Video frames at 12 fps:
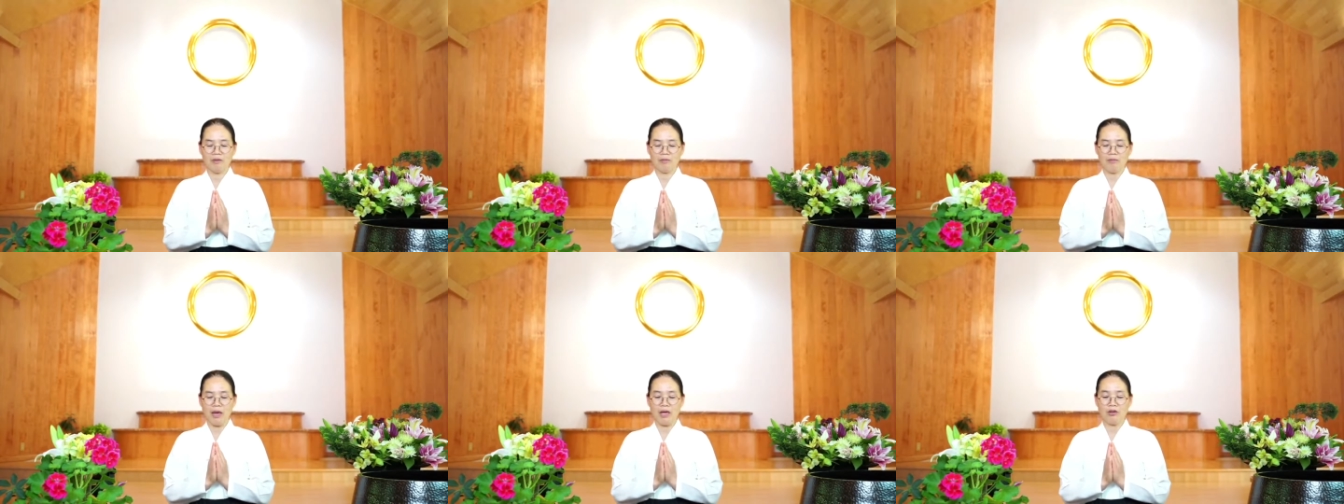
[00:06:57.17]

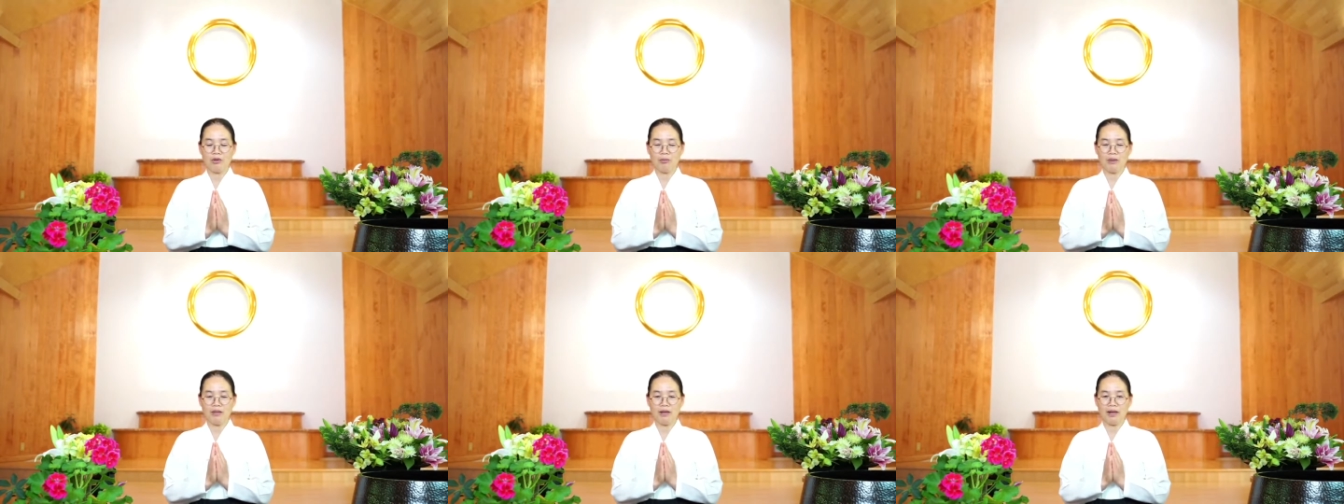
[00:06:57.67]
May you
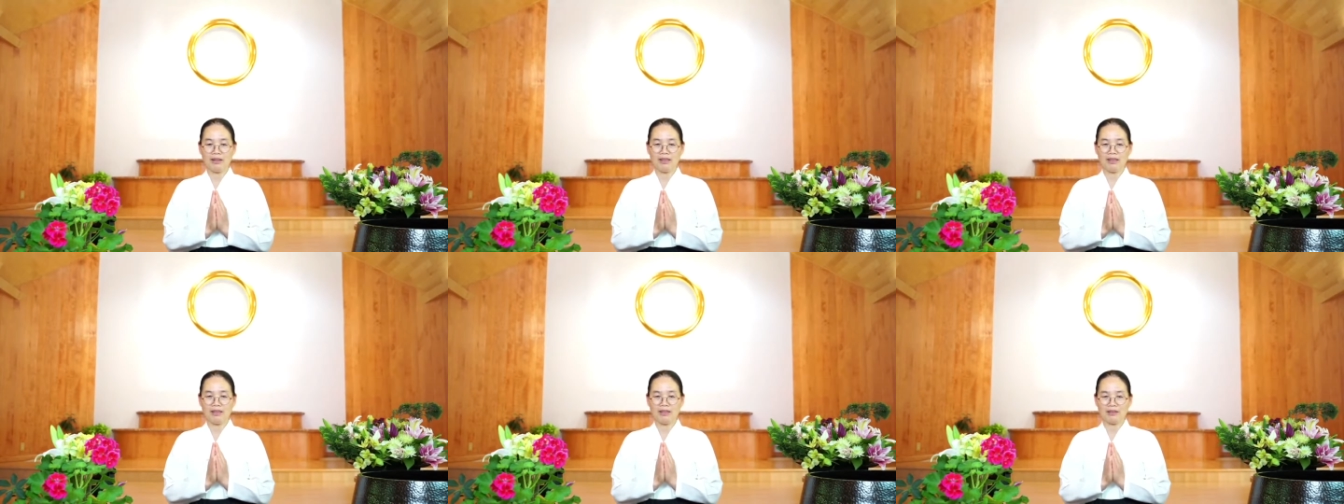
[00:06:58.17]
be at
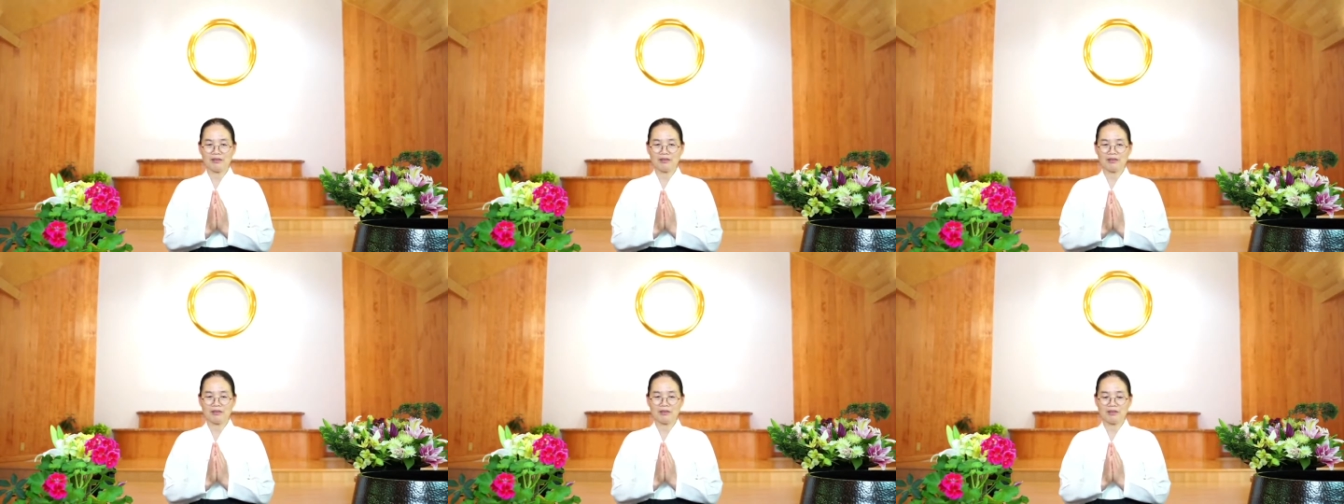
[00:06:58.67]

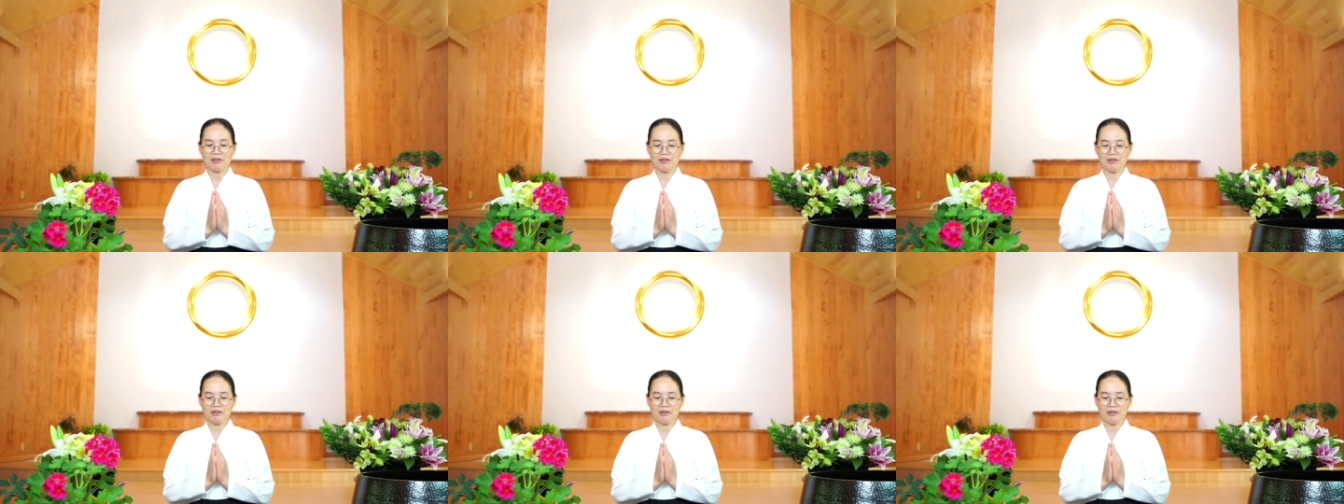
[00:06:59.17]
ease.
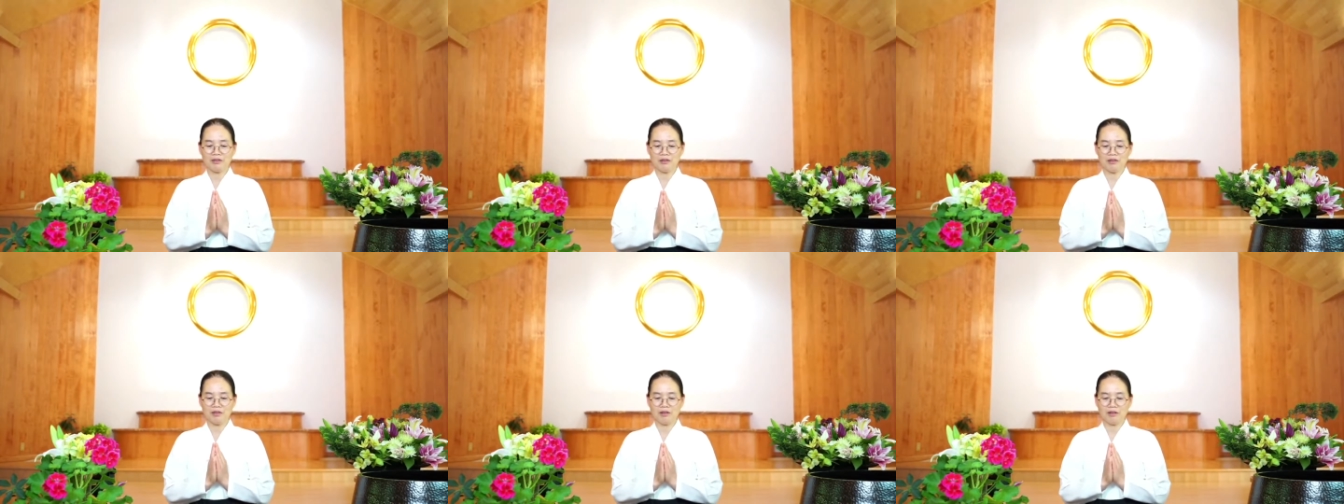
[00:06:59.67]

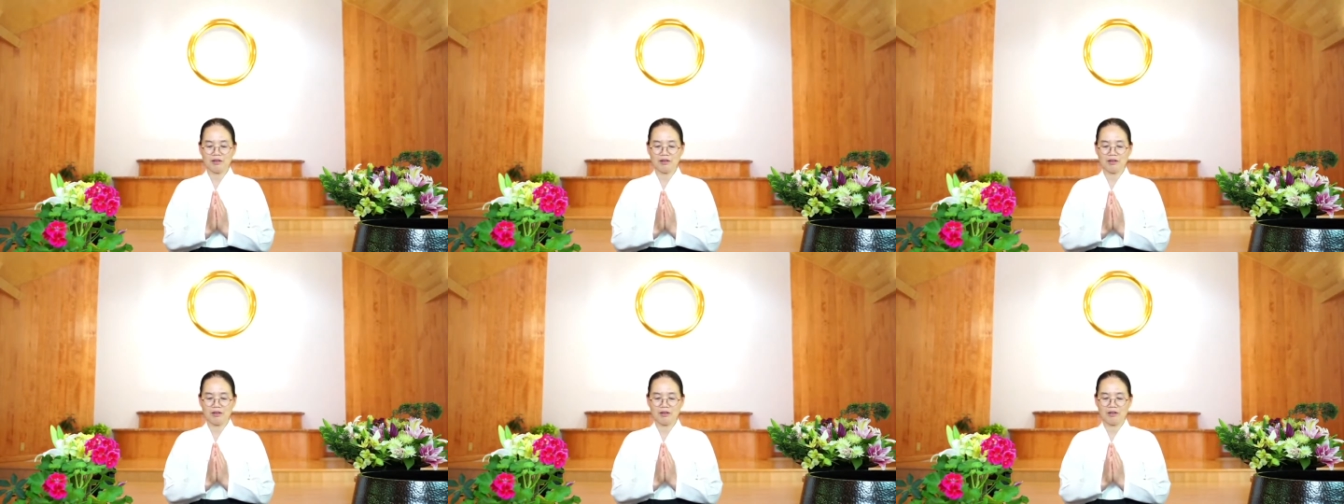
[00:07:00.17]
May you
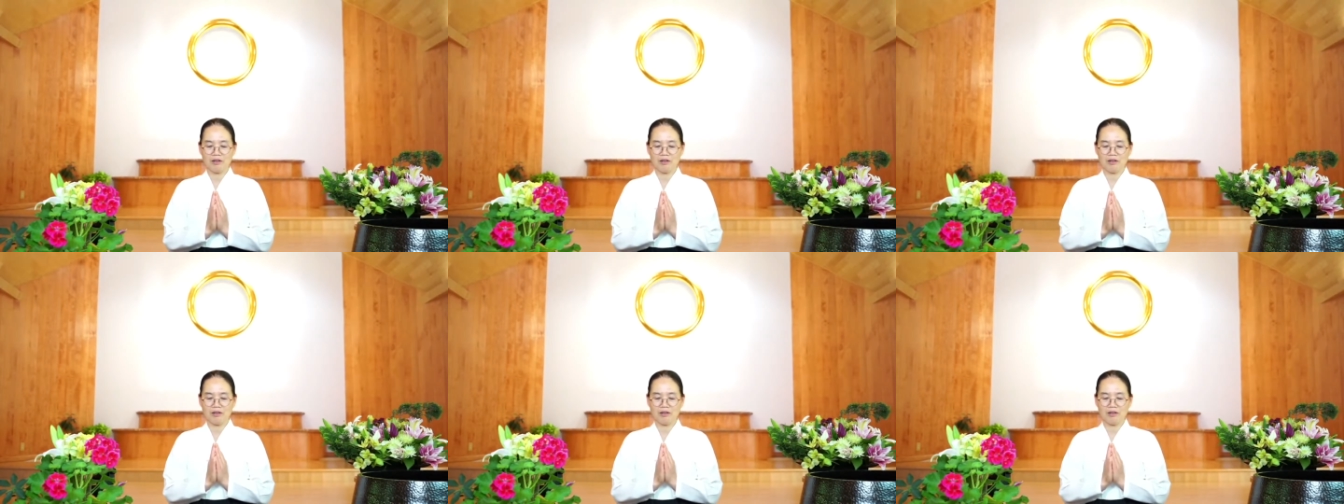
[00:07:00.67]
be at